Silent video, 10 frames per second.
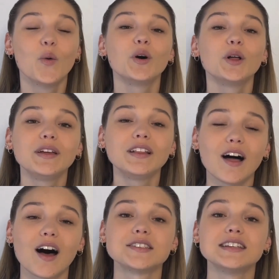will be
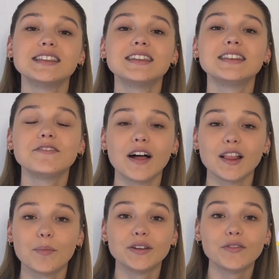lost in the
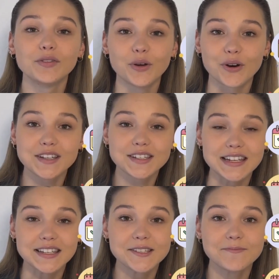development of your
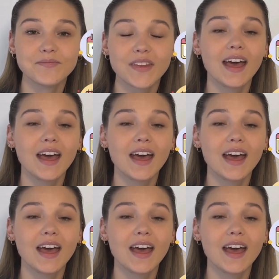disease.